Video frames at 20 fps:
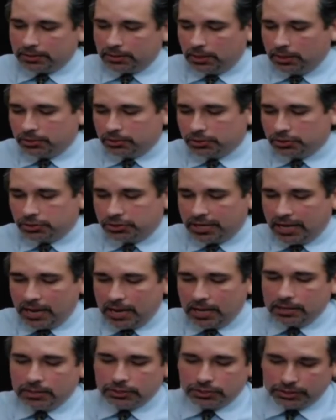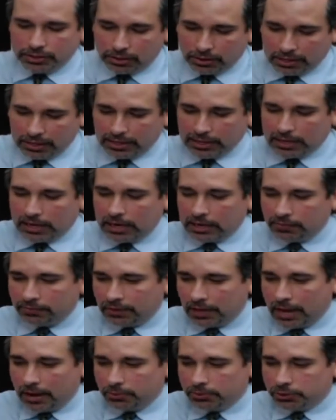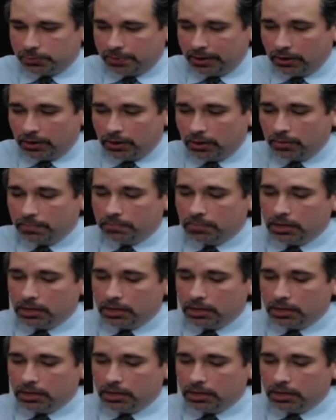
understand, is there any kind of language barrier?